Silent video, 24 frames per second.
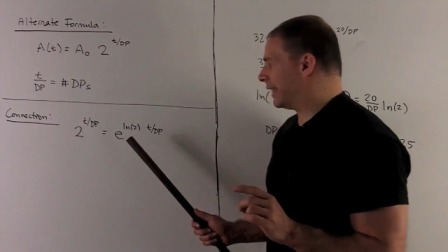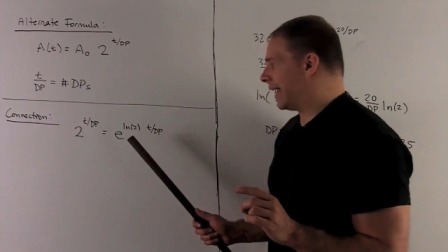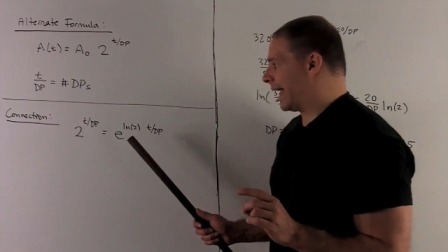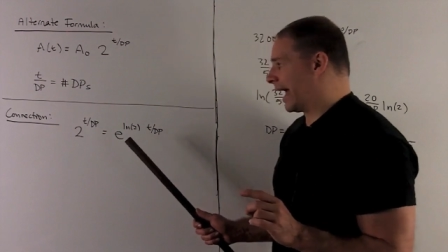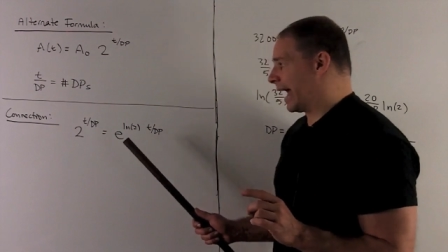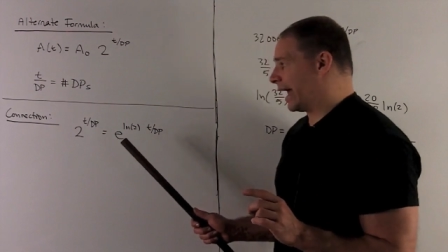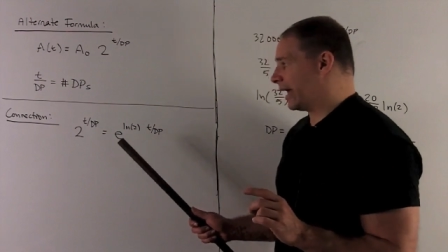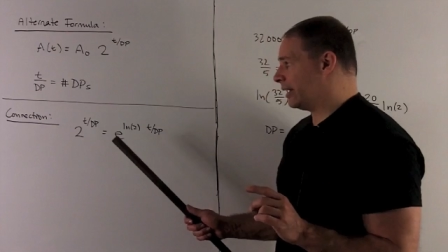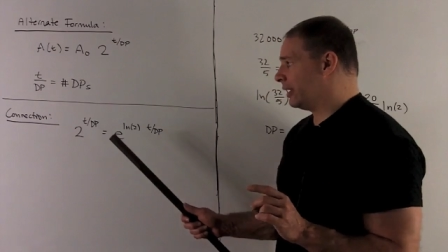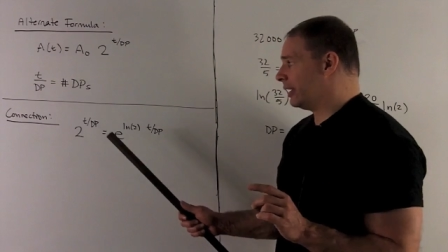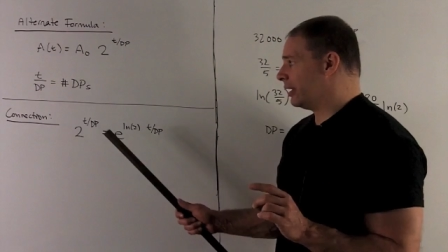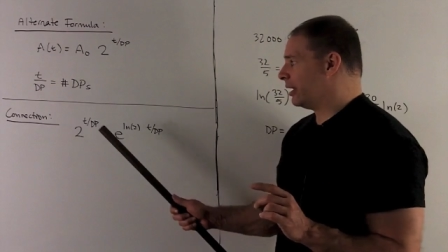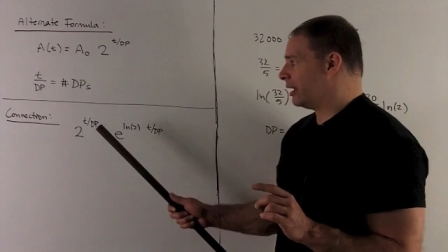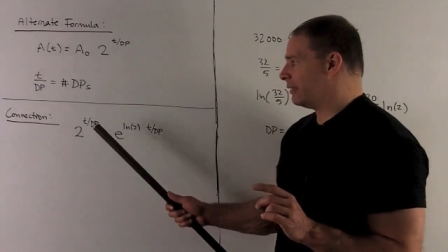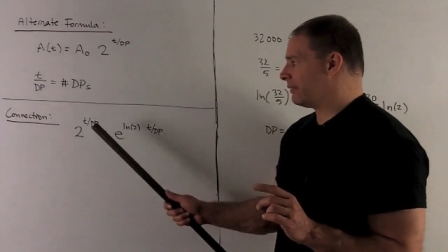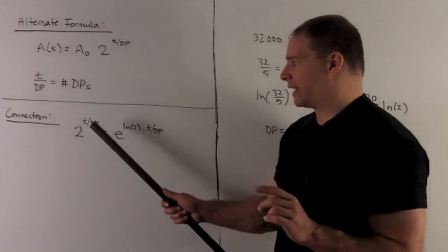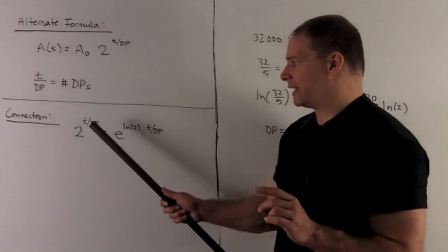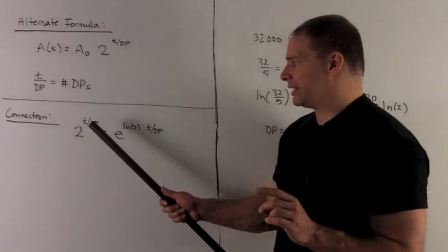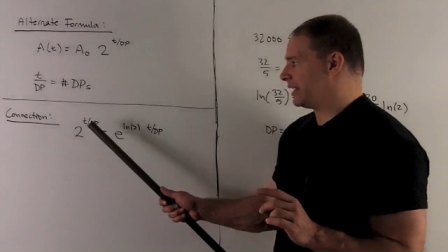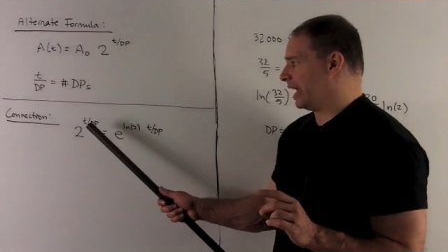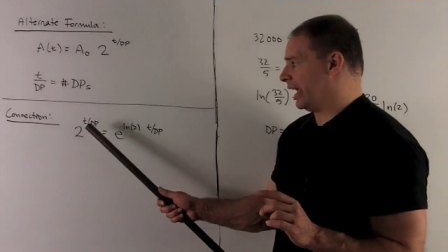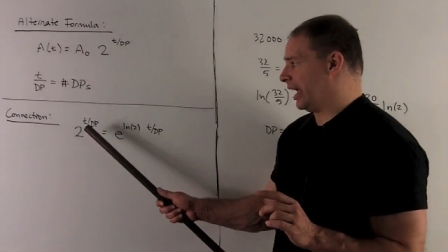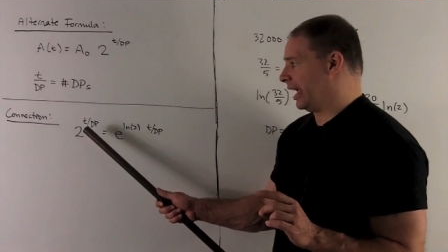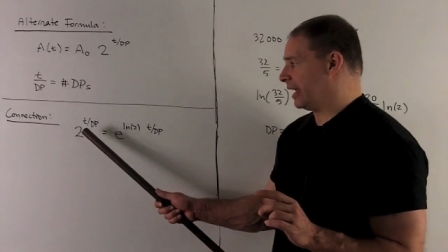that
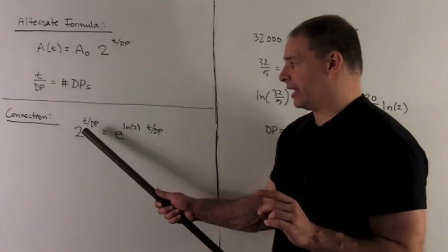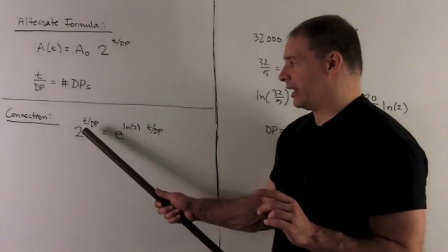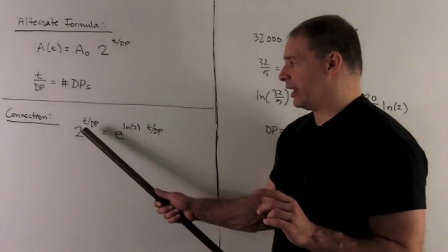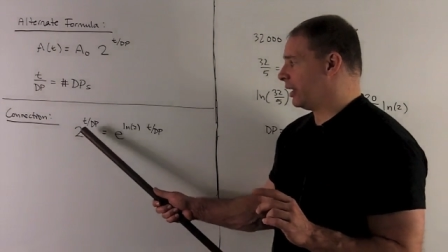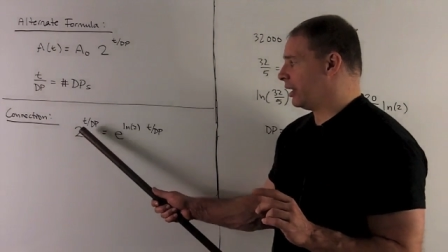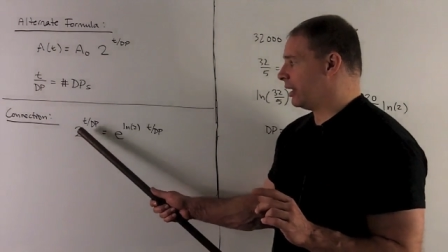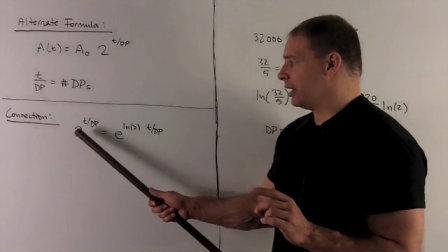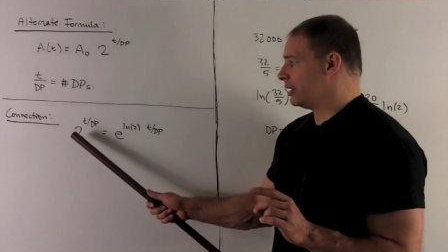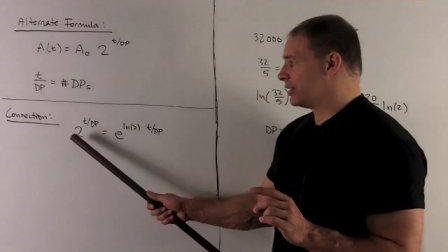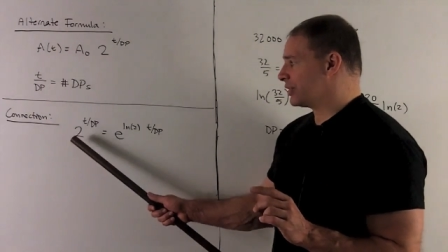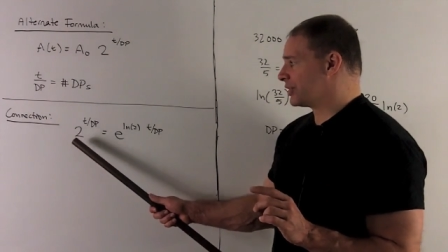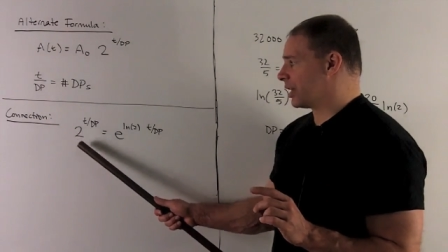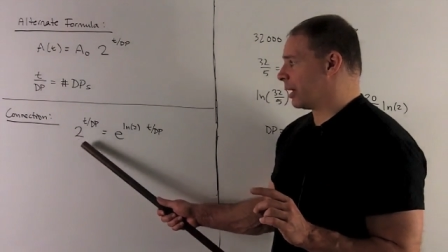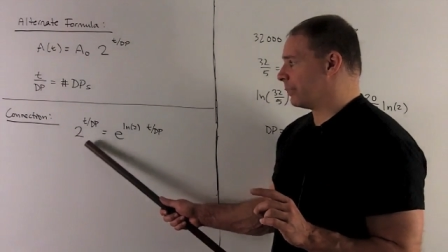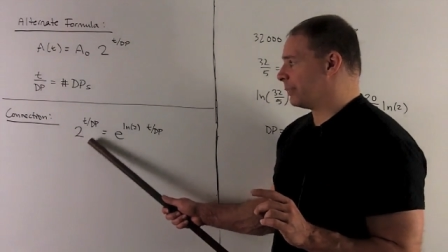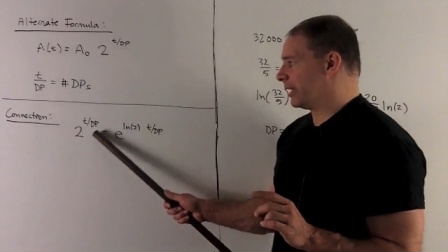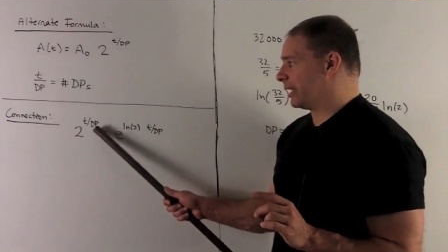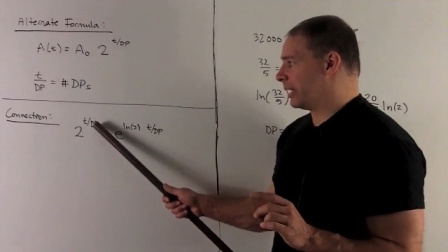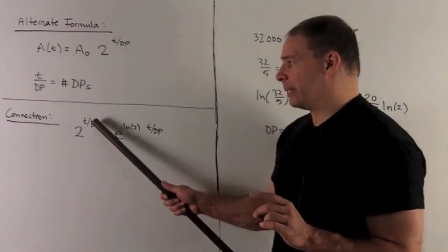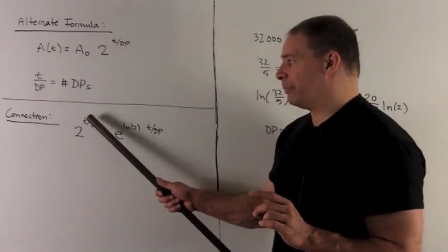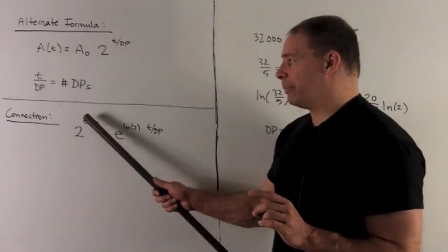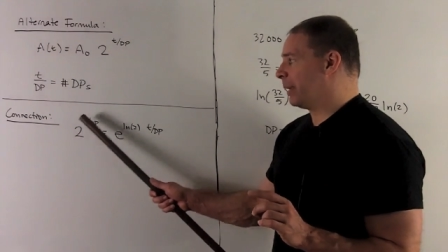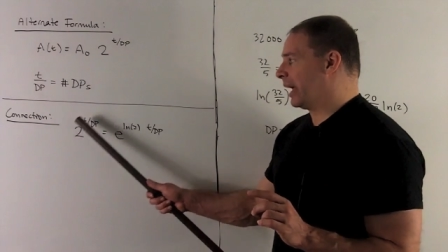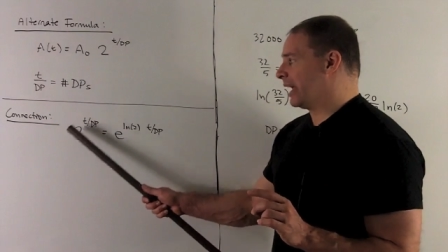if I take
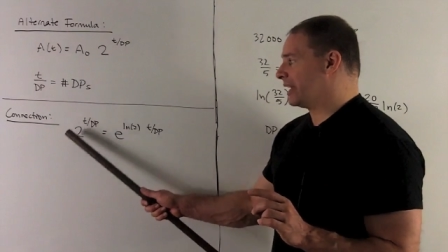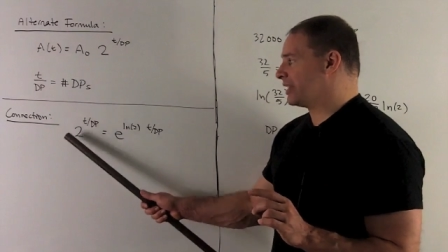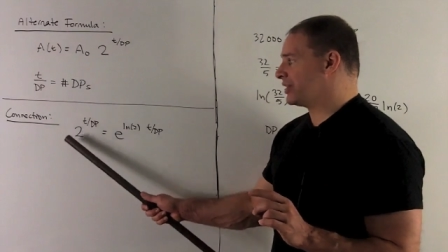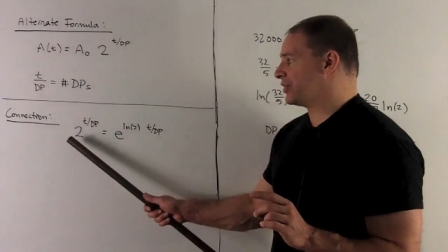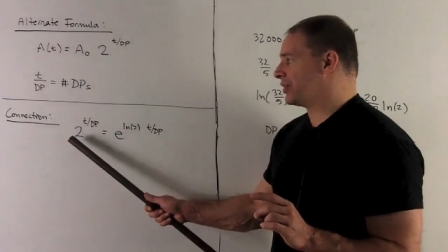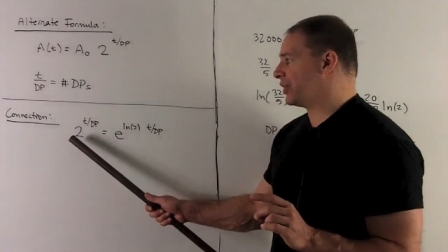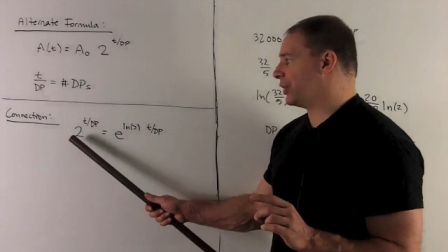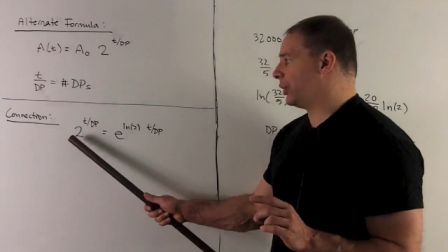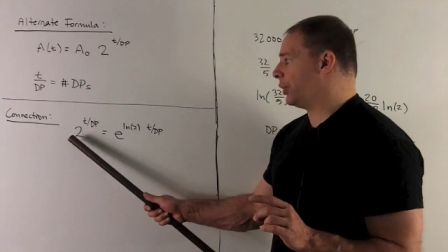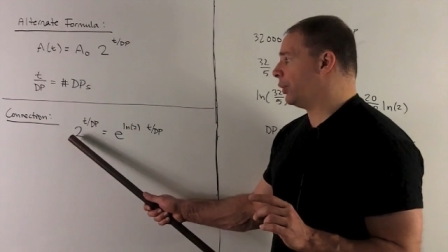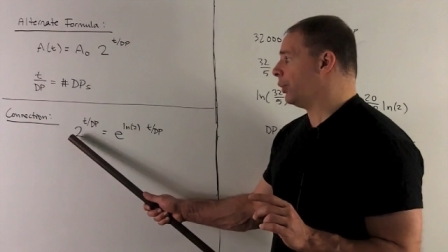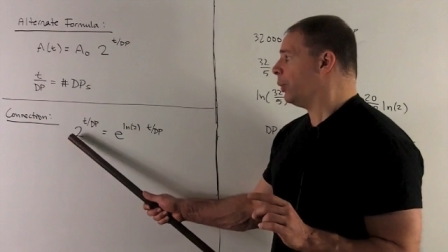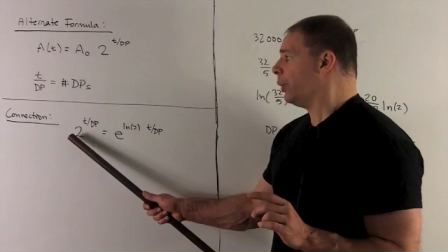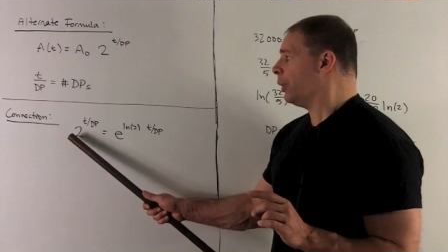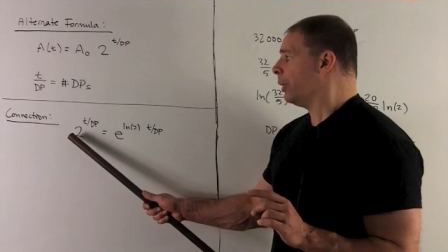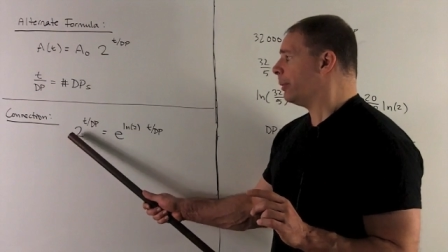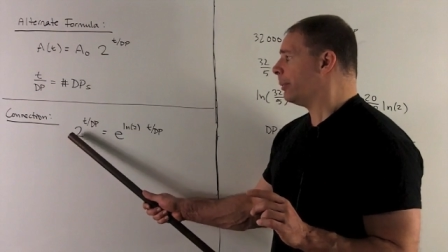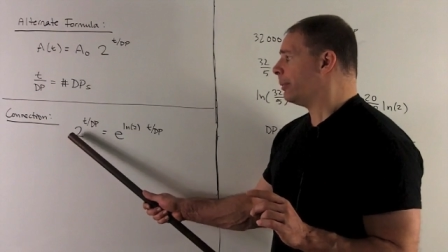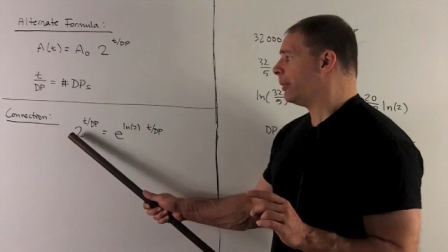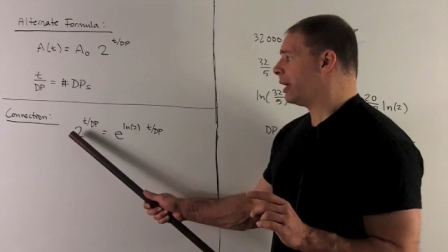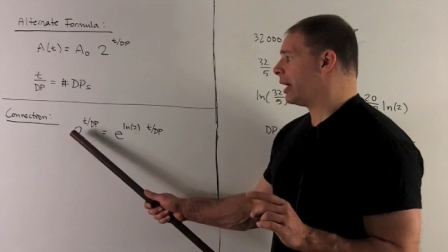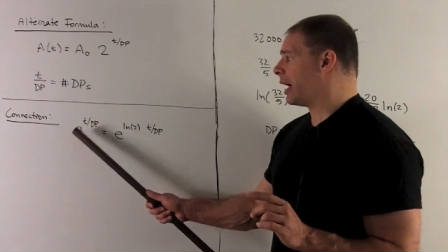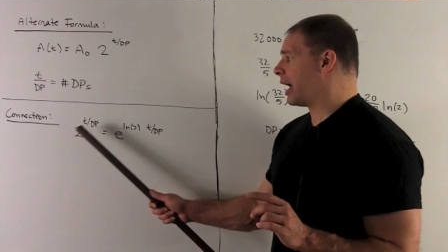something in base 2,